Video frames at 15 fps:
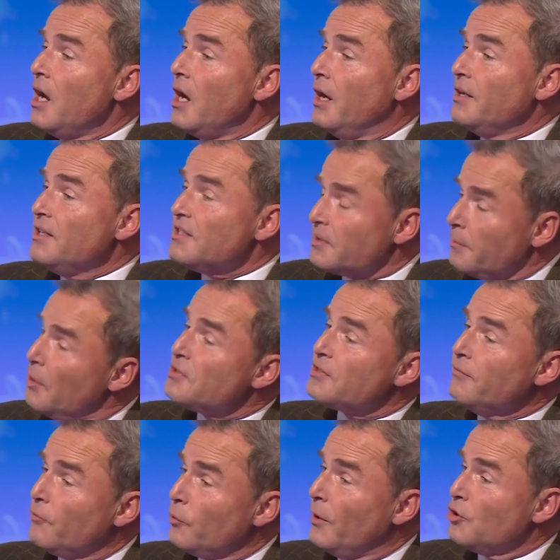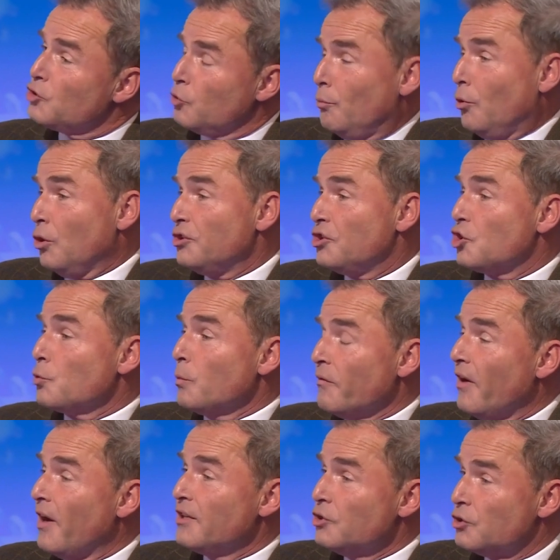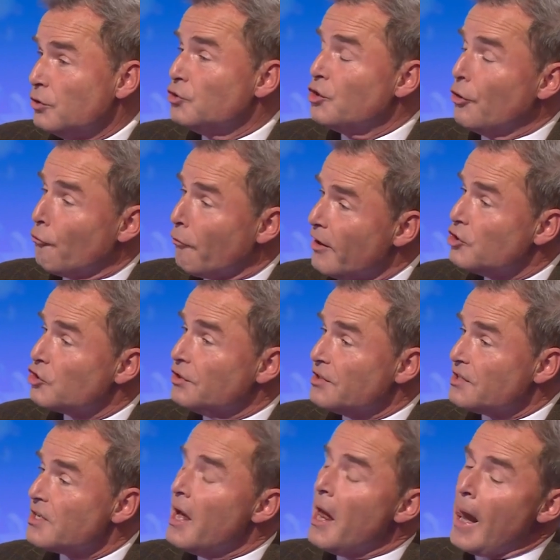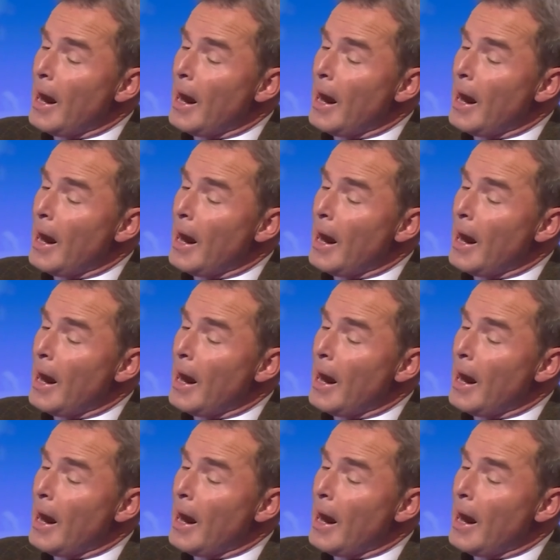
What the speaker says: and he's the most influential politician we've had in 2 generations.